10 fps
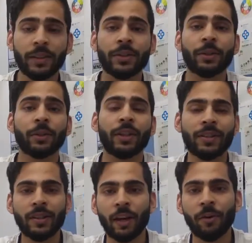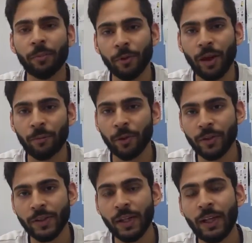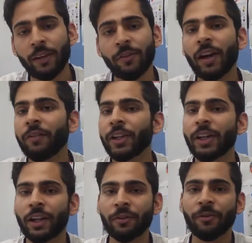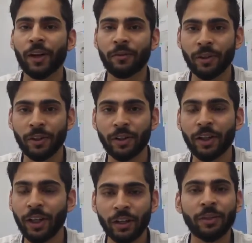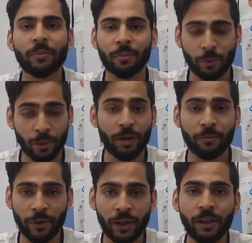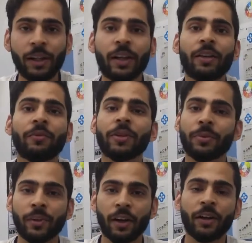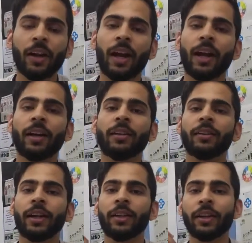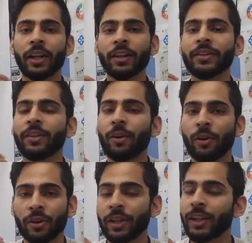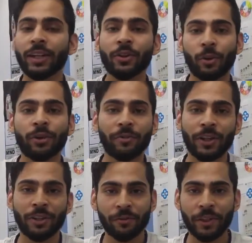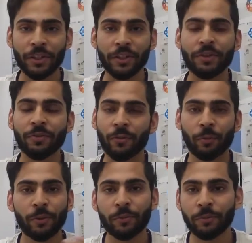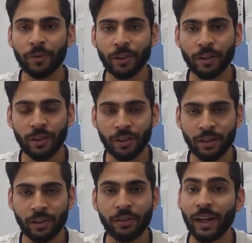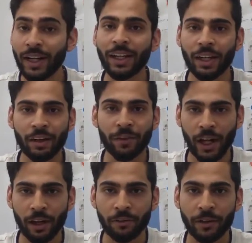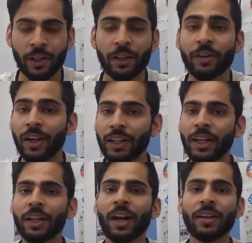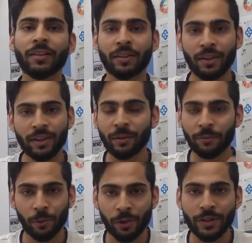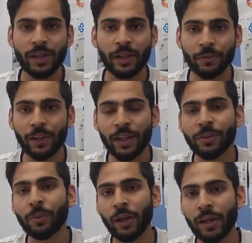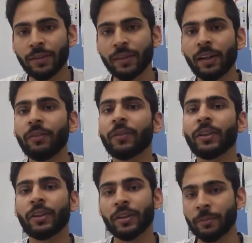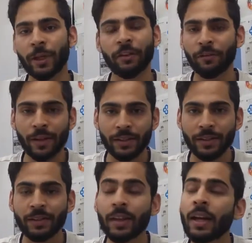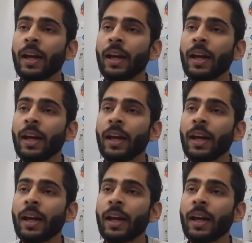So this is how our program works. We have a detector program file which we run, and it detects all the facial features from the training data we have. Training data has 3 subfolders, S1, S2 and S3, with the respective faces.